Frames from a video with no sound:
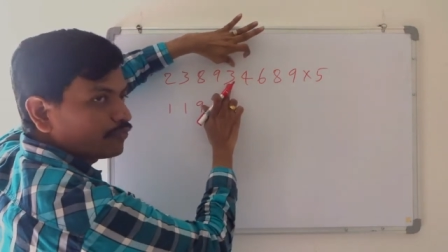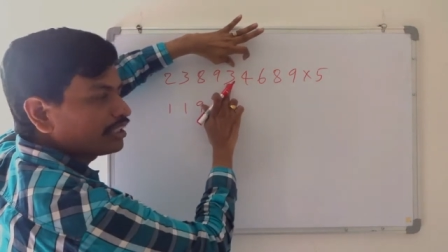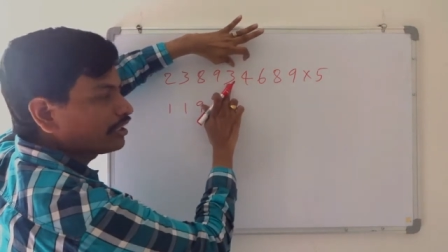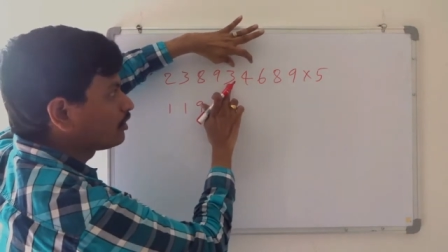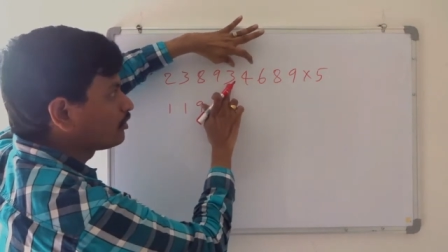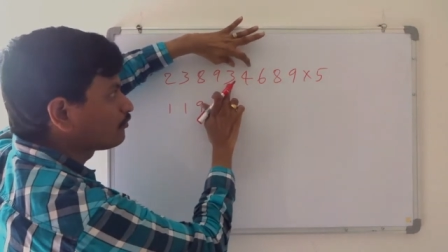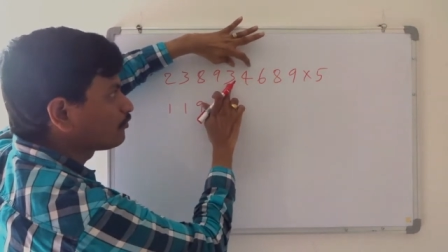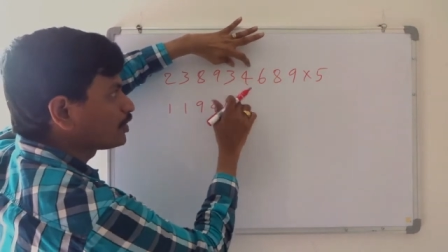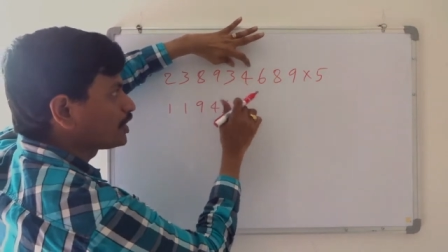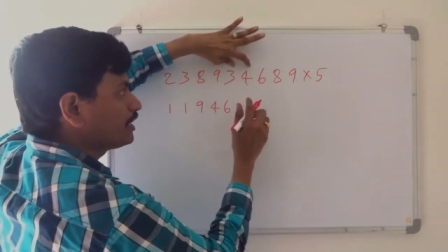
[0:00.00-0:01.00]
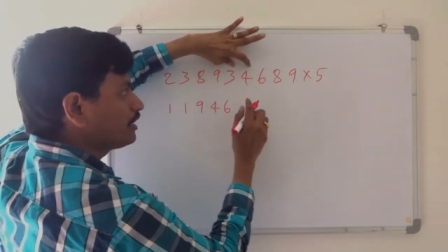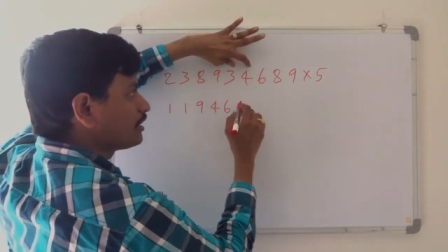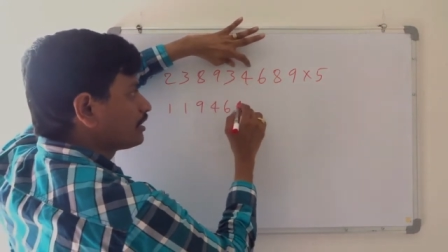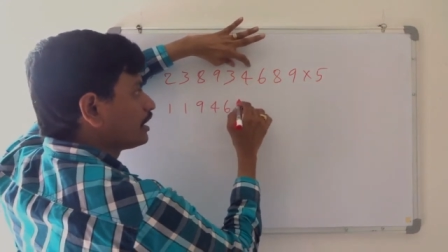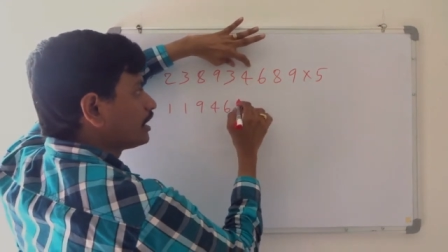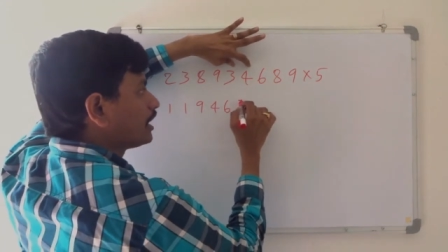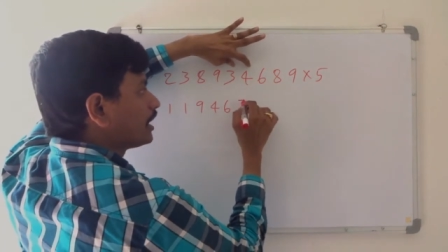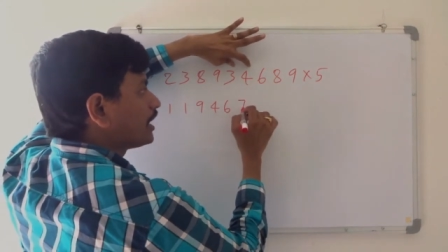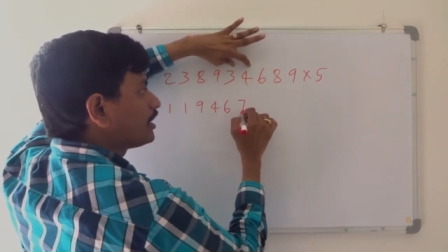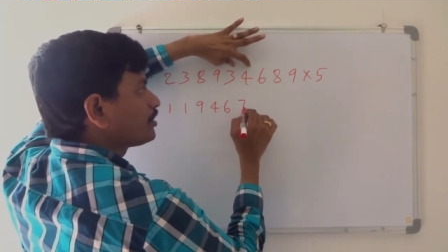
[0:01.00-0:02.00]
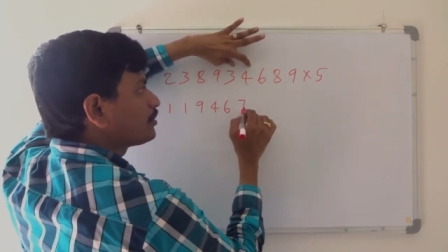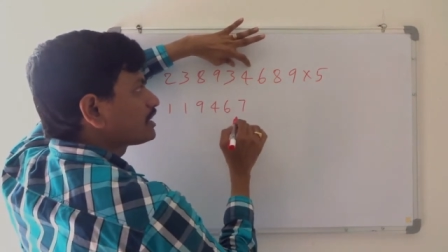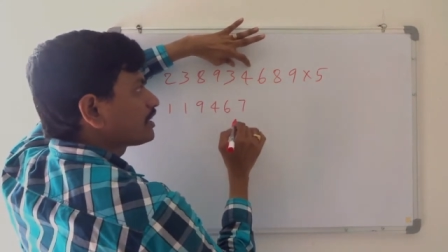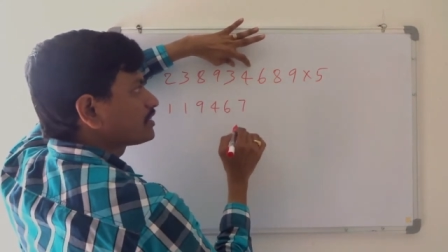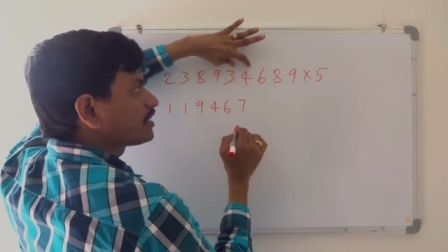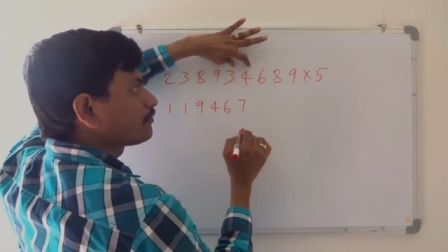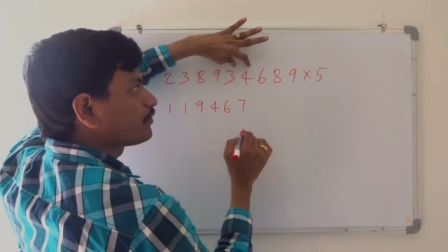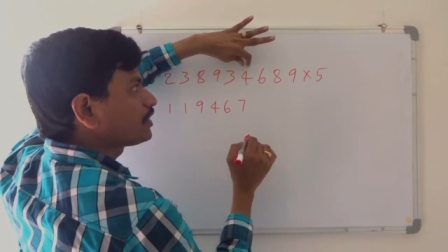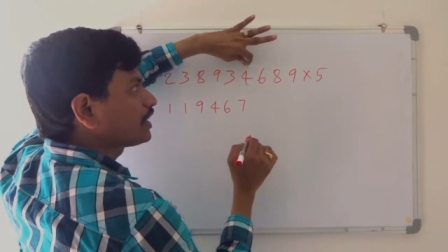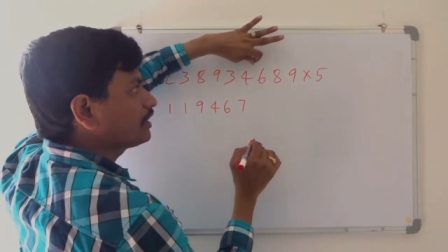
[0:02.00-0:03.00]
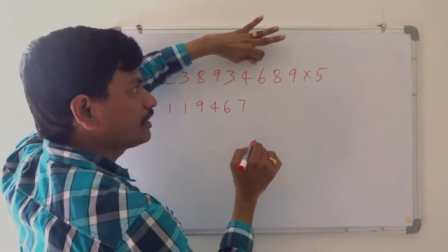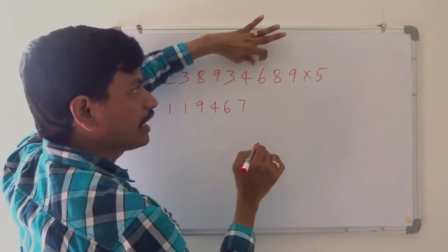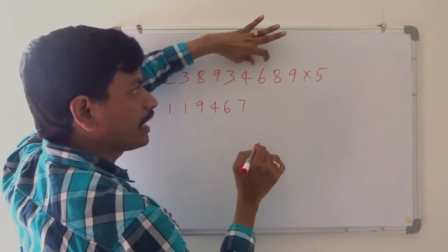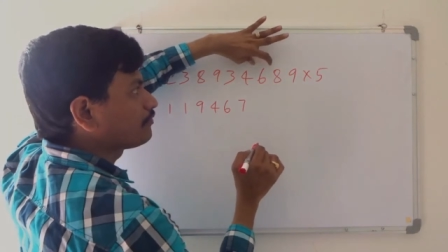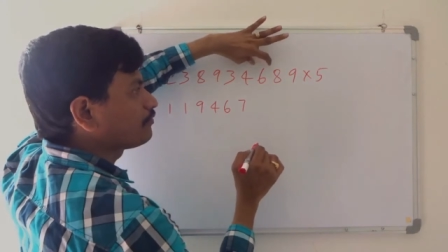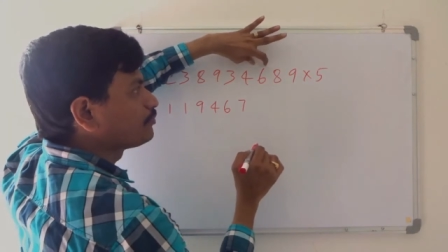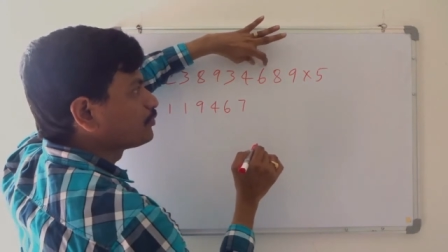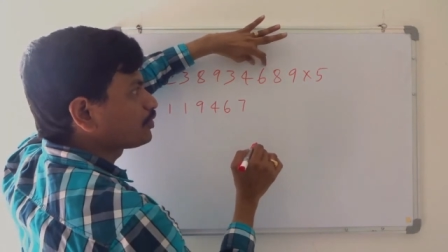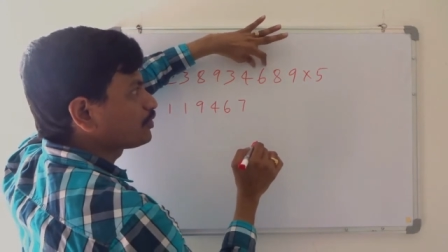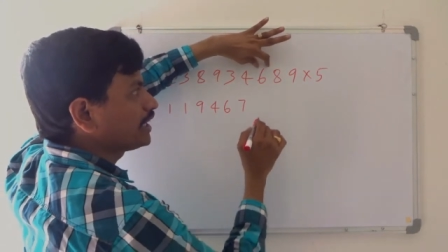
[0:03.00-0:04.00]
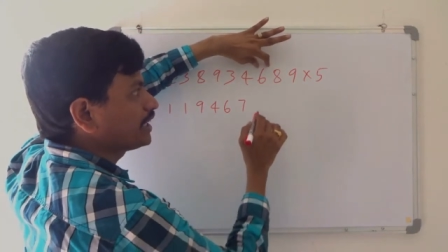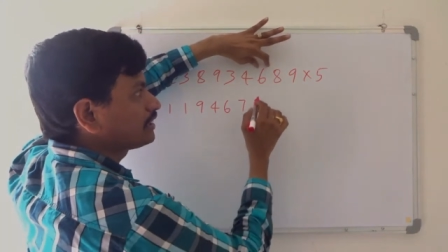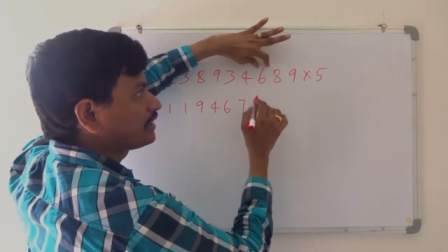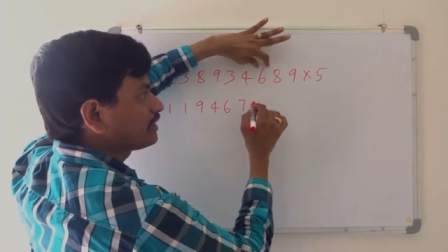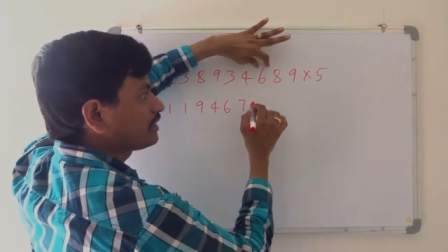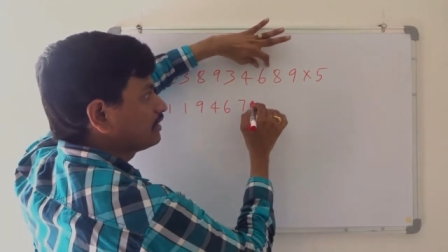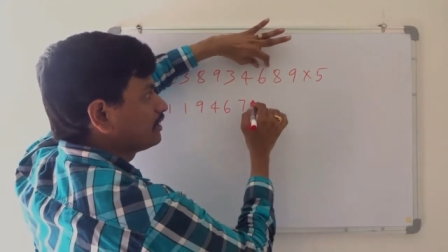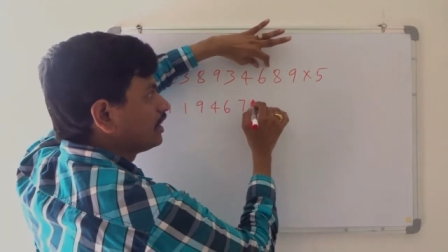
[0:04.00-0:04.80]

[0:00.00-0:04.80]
1, 14 and 2 sevens are 14 and we move to here 6,